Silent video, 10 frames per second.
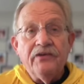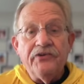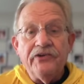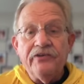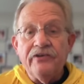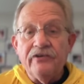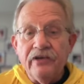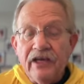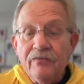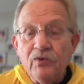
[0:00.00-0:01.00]
Jesus'
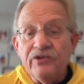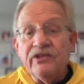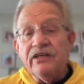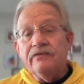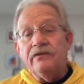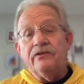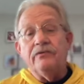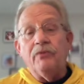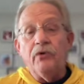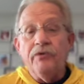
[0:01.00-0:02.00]
name was given
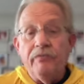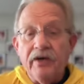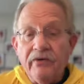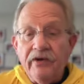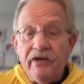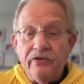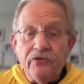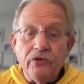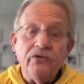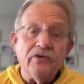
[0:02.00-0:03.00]
to both Mary and
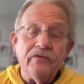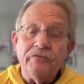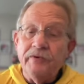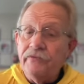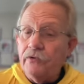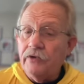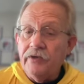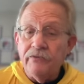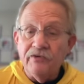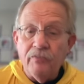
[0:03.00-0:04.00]
Joseph before
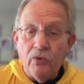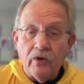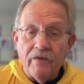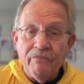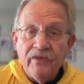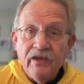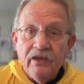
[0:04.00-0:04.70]
he was born,